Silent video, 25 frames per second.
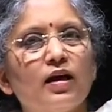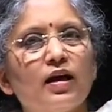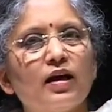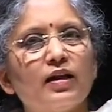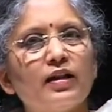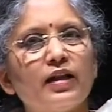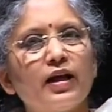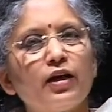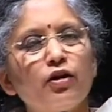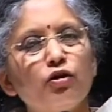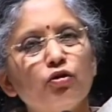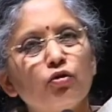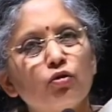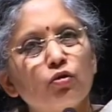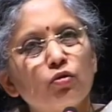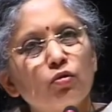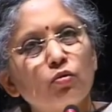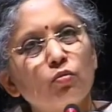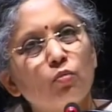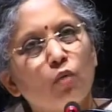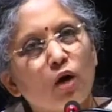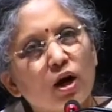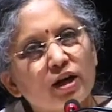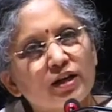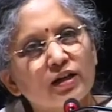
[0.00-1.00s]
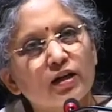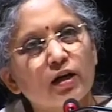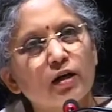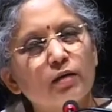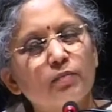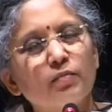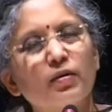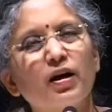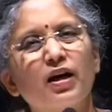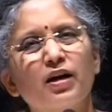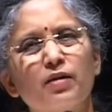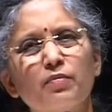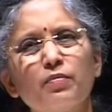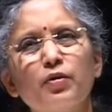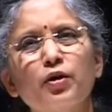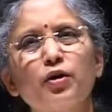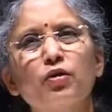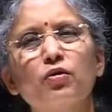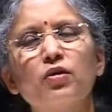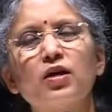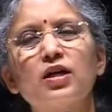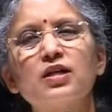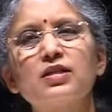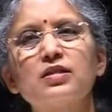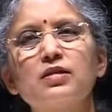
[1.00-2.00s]
and then you know what karma
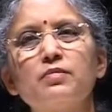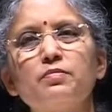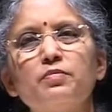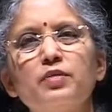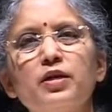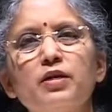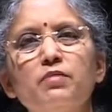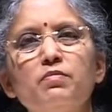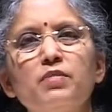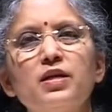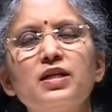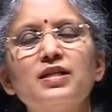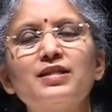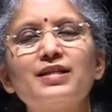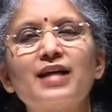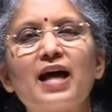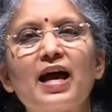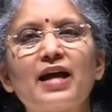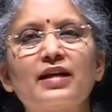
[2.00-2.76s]
yoga simply means,